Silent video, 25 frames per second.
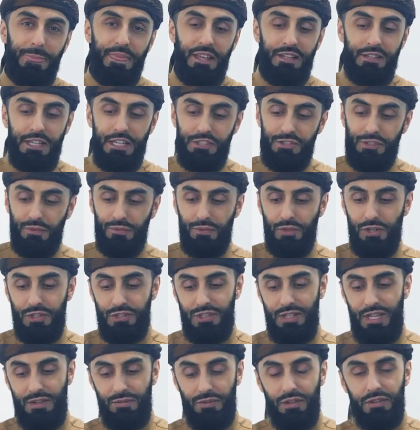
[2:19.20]
That's the
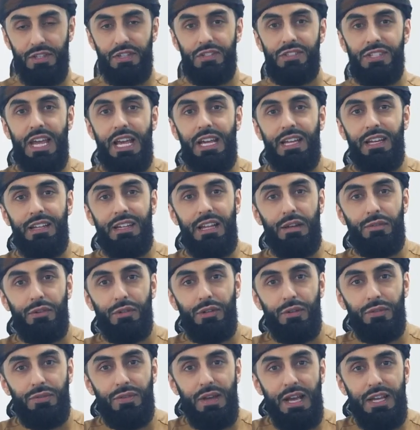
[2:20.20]
first level. The second
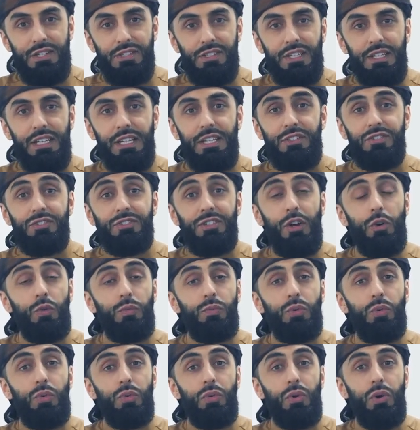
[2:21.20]
level of fasting is
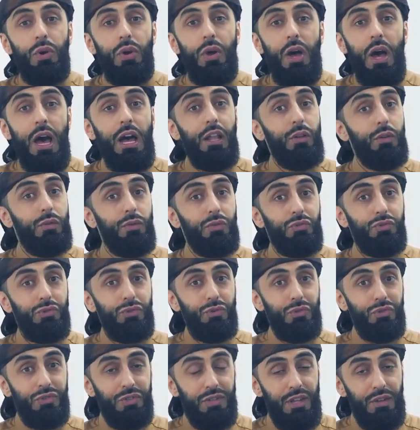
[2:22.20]
Sawmu
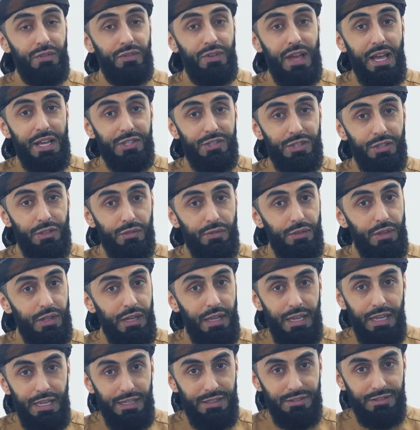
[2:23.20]
al-Khusus, the fasting of the
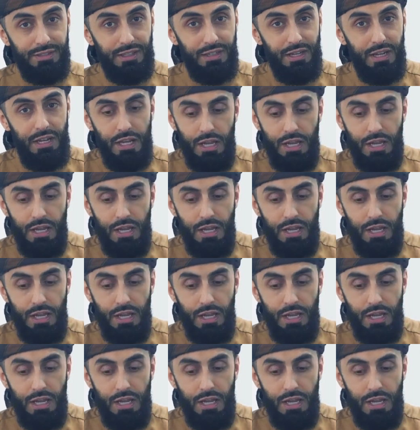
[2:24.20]
elite.